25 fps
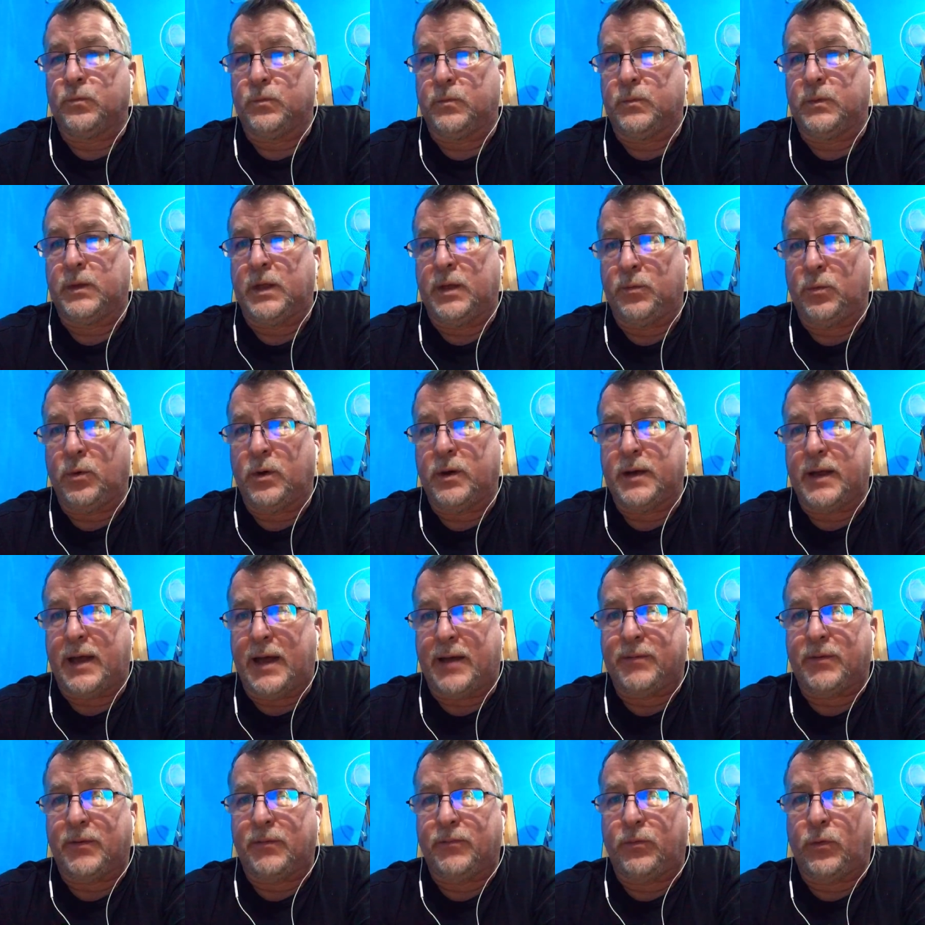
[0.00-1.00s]
they wanted to
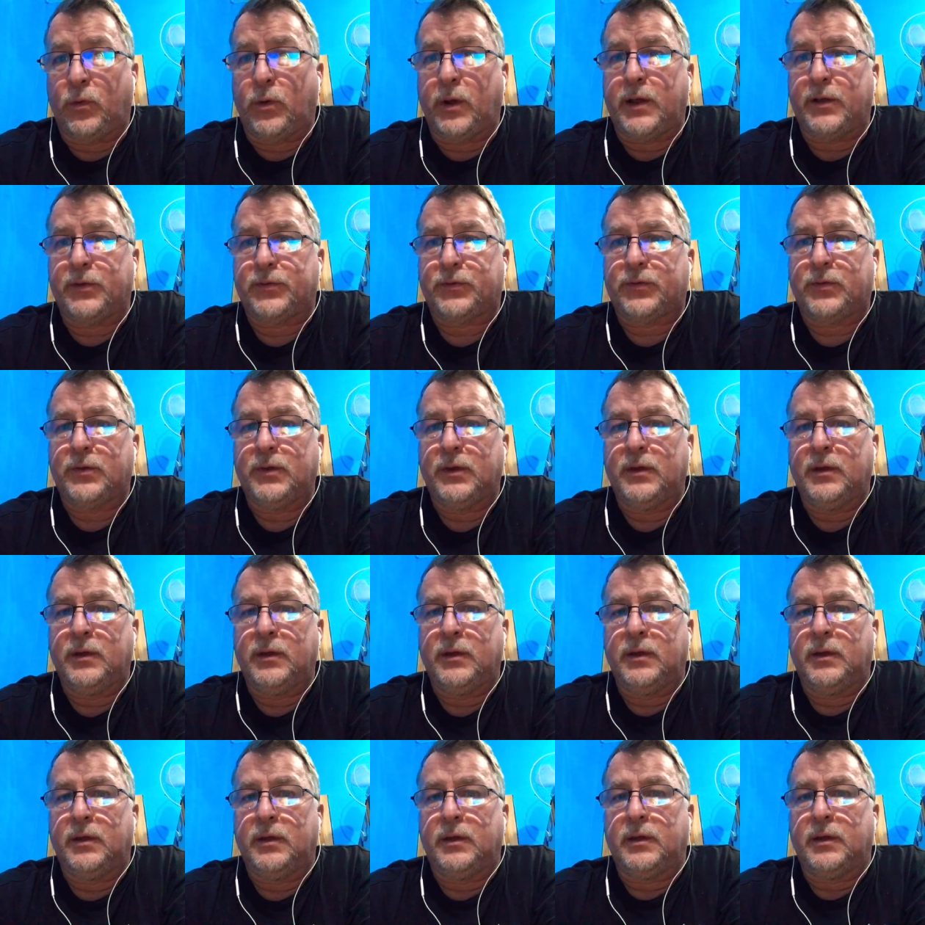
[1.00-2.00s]
have a voice
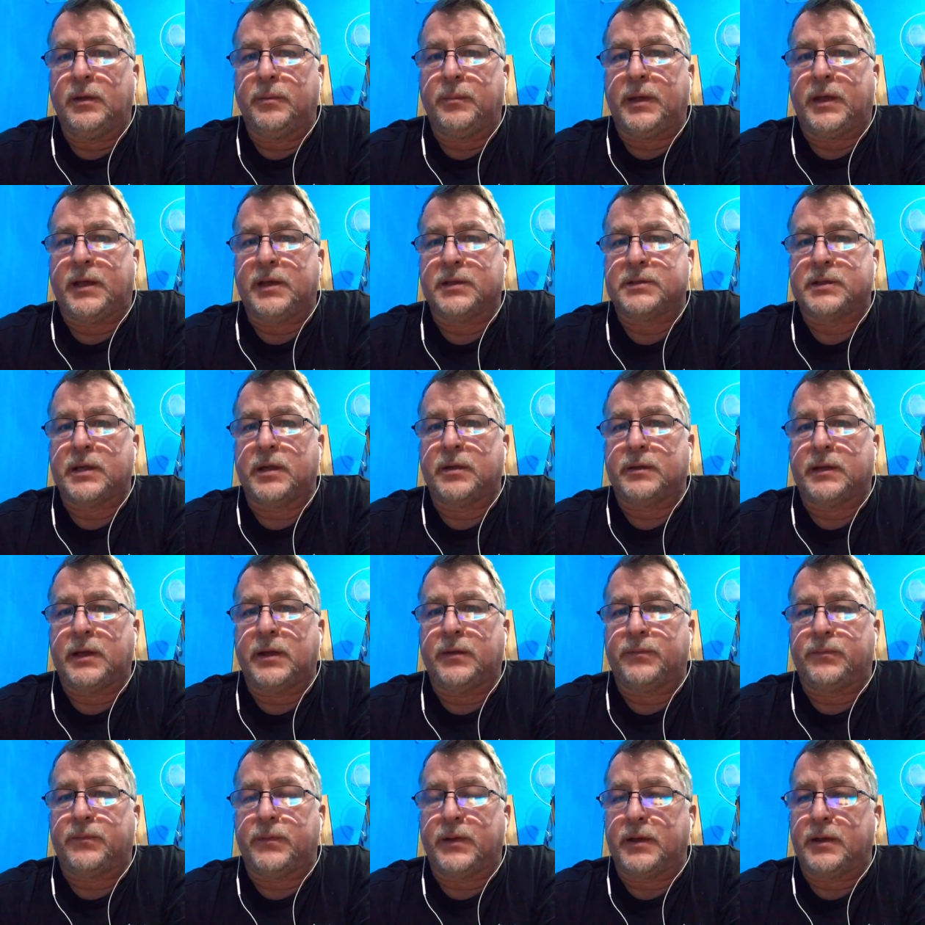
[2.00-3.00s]
because they
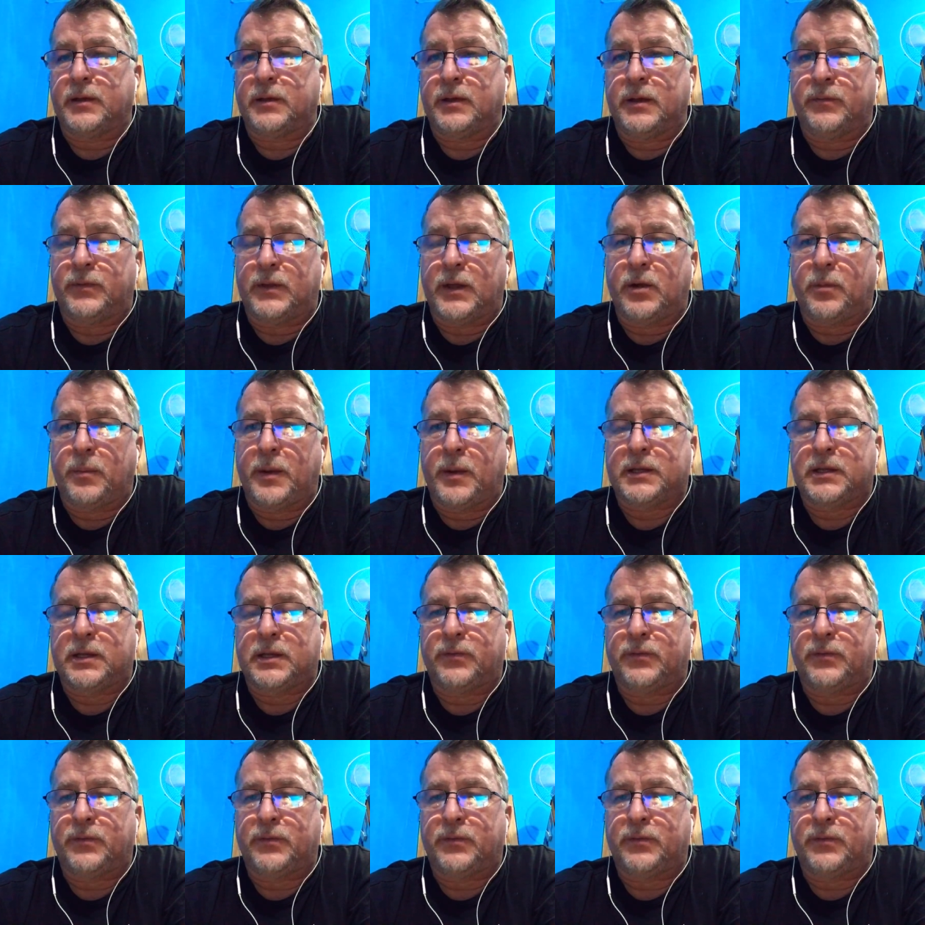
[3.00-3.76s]
figured if they go back to the